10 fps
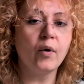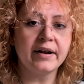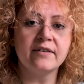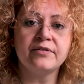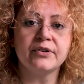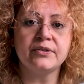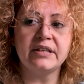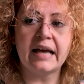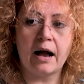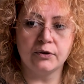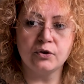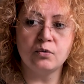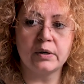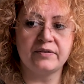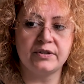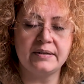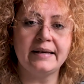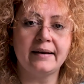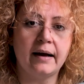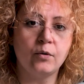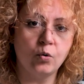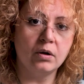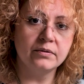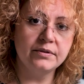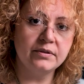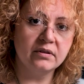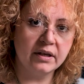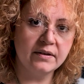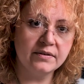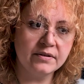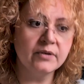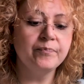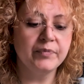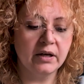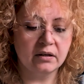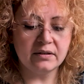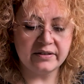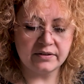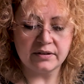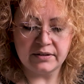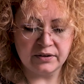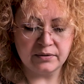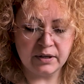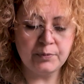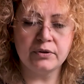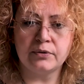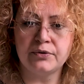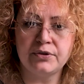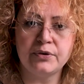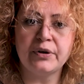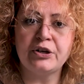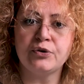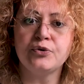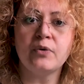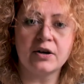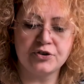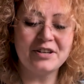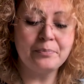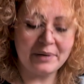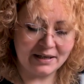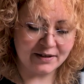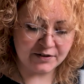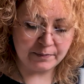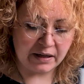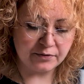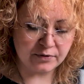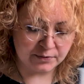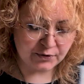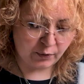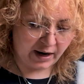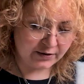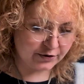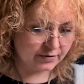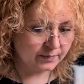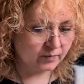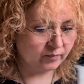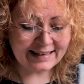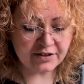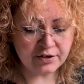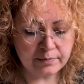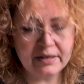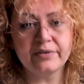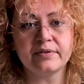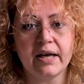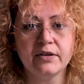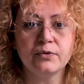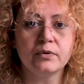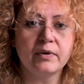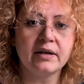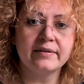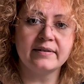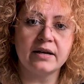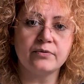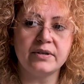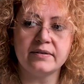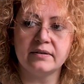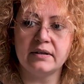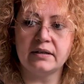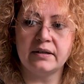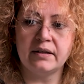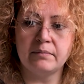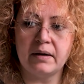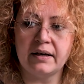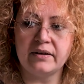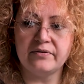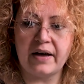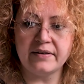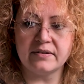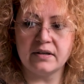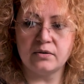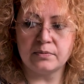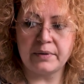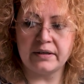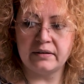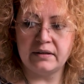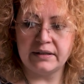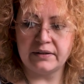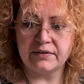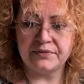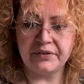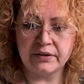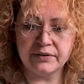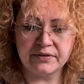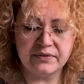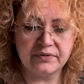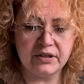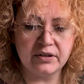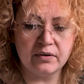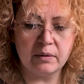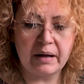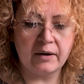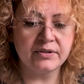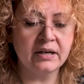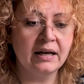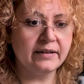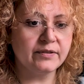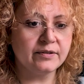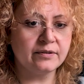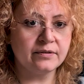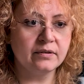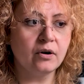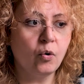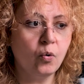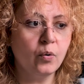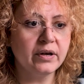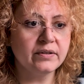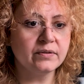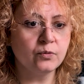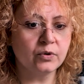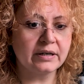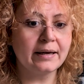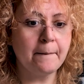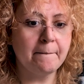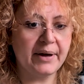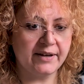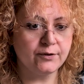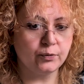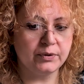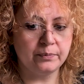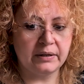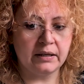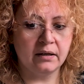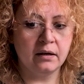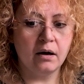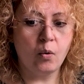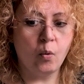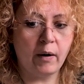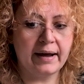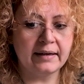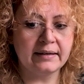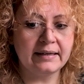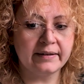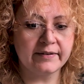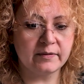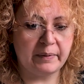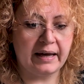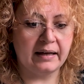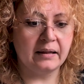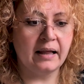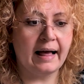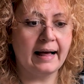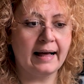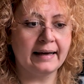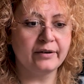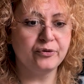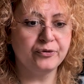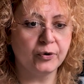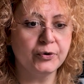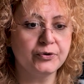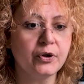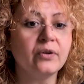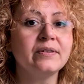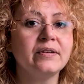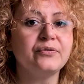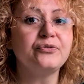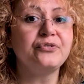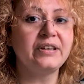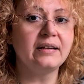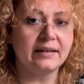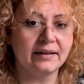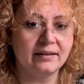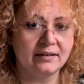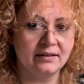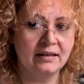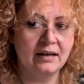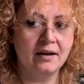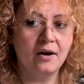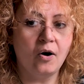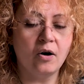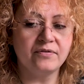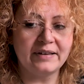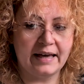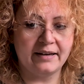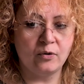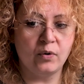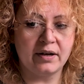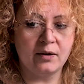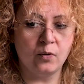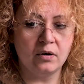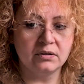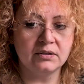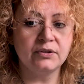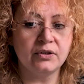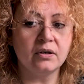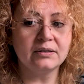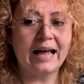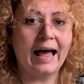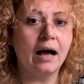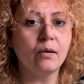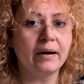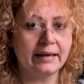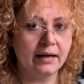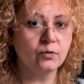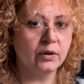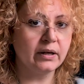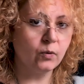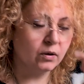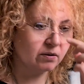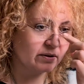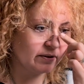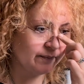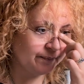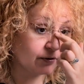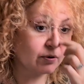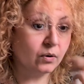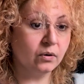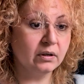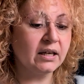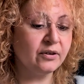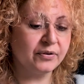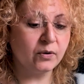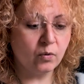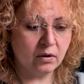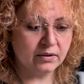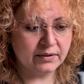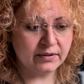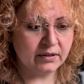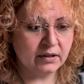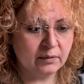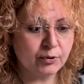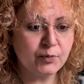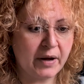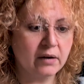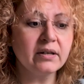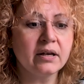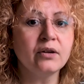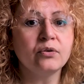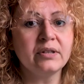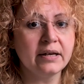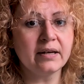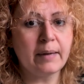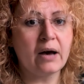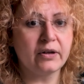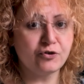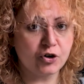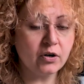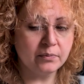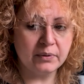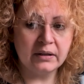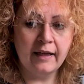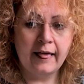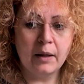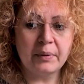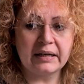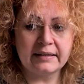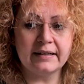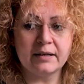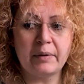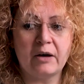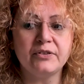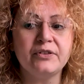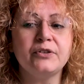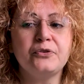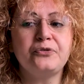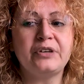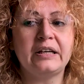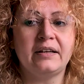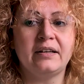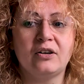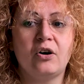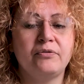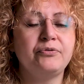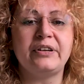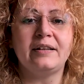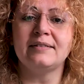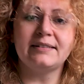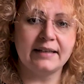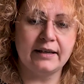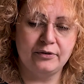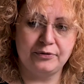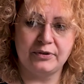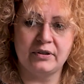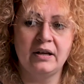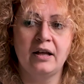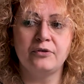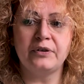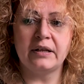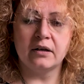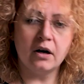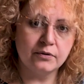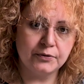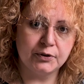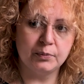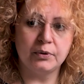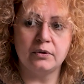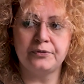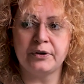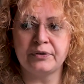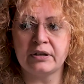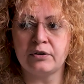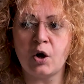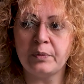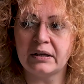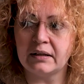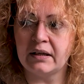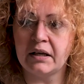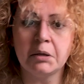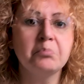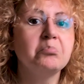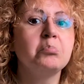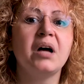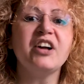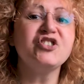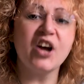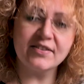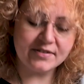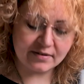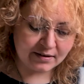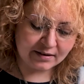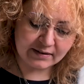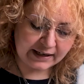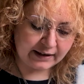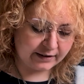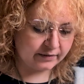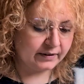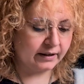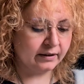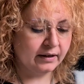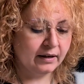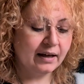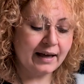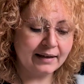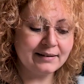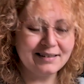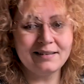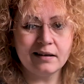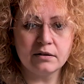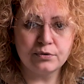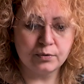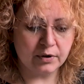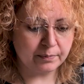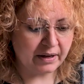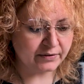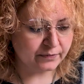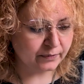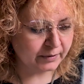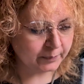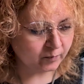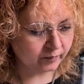whatever the outcome, whatever the thing I want is, these are the things to keep into consideration to actually make a spell from scratch. And it actually makes sense with what I said recently, I think in my Vesta or my latest Venus video, about it's always working best with me when in a spell I focus on the feeling of getting what I want, not how I get what I want. So if I want prosperity, I don't think about a job, but I think about the feeling of feeling safe, feeling comfortable, feeling economically adjusted, that kind of thing. And it tends to work best for me.